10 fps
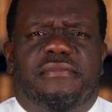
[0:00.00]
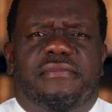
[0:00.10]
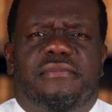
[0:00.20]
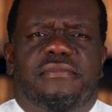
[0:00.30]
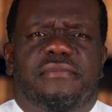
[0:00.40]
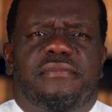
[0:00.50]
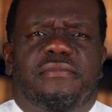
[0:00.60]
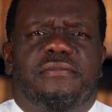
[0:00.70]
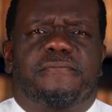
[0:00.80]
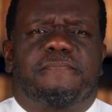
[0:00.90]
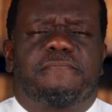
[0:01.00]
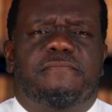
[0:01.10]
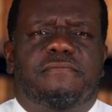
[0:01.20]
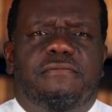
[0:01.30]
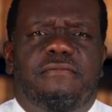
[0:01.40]

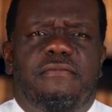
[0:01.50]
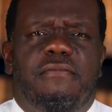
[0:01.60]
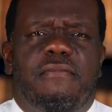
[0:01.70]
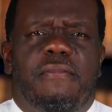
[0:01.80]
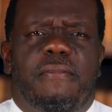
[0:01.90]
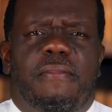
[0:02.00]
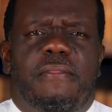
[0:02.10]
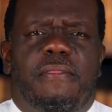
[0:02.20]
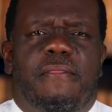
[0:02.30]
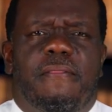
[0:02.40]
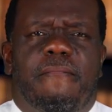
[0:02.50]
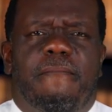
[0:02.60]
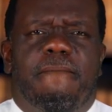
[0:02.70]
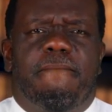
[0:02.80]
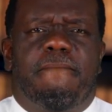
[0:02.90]

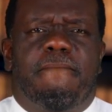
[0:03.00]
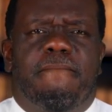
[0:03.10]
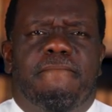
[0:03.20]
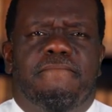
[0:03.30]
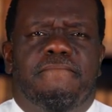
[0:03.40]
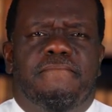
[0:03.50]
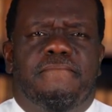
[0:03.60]
(no one is talking)